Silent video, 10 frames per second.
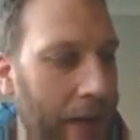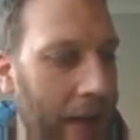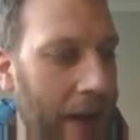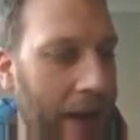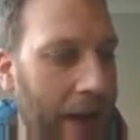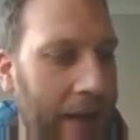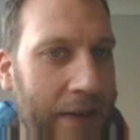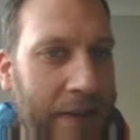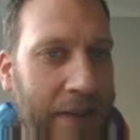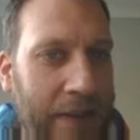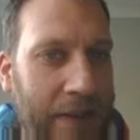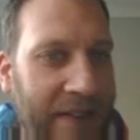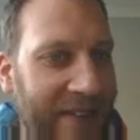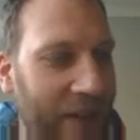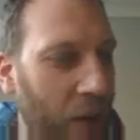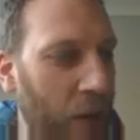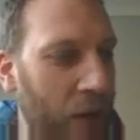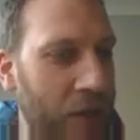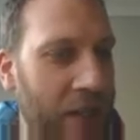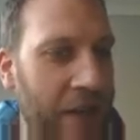Hey Alex, all
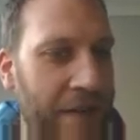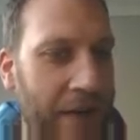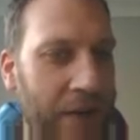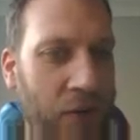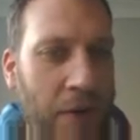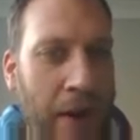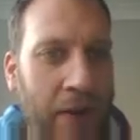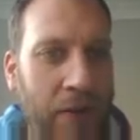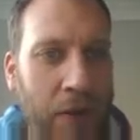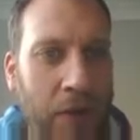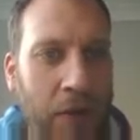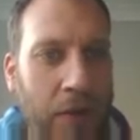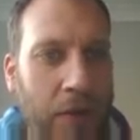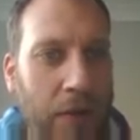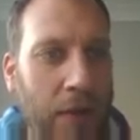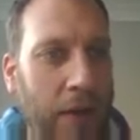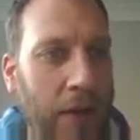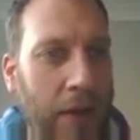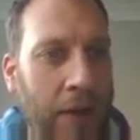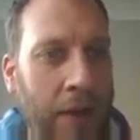good to see you found the stream, Alex, well done.
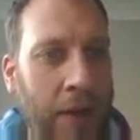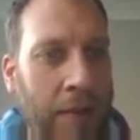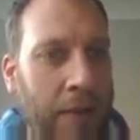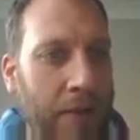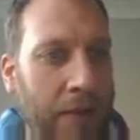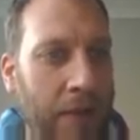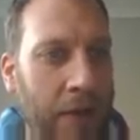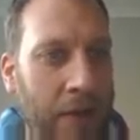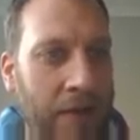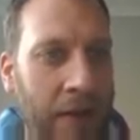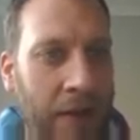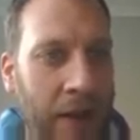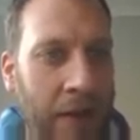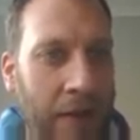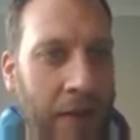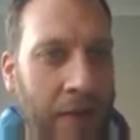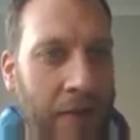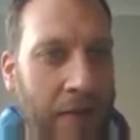So you can see now that there's